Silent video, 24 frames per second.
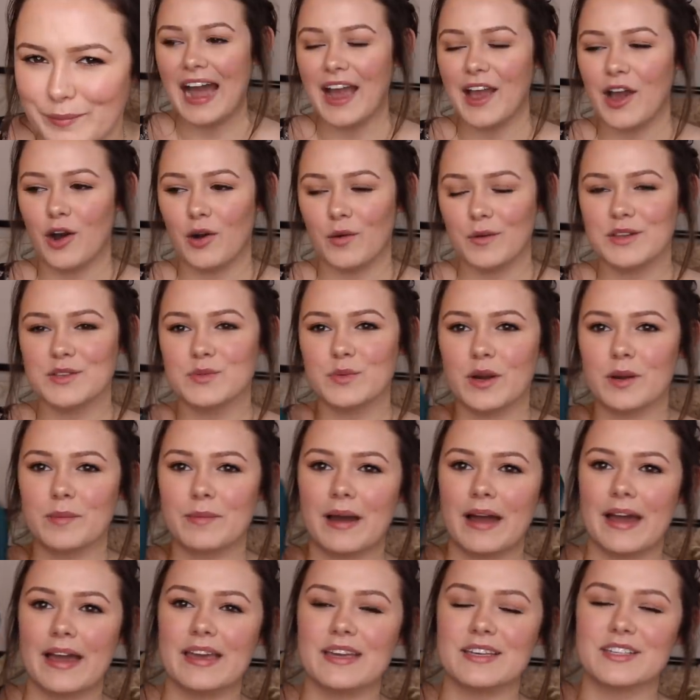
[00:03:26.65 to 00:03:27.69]
I always wear
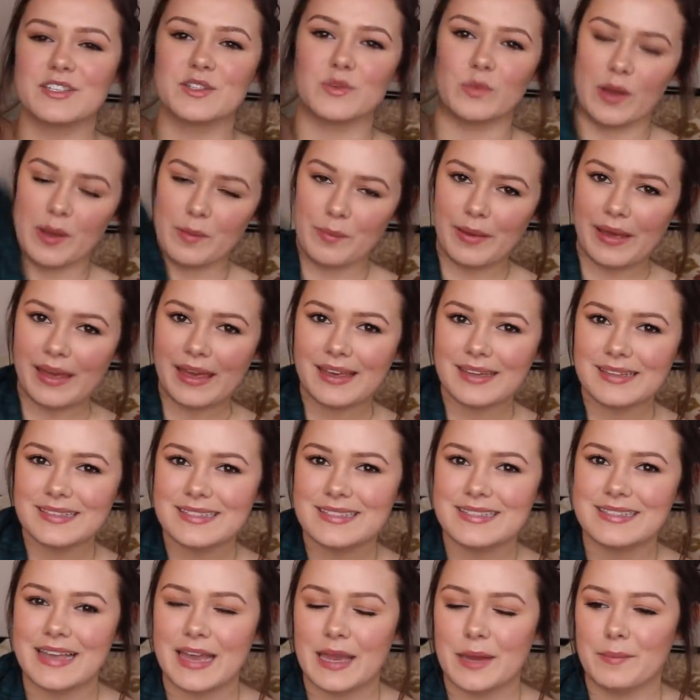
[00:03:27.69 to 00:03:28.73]
my
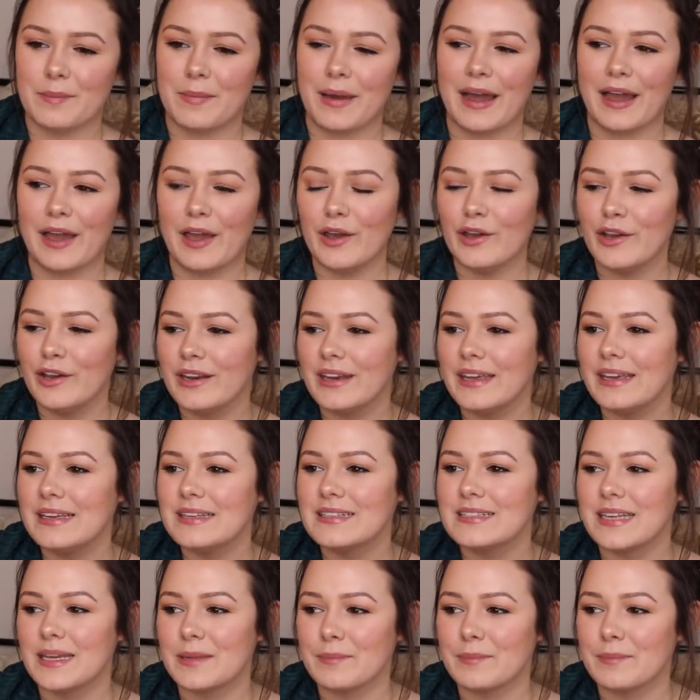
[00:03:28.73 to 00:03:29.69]
sweatpants and my hoodies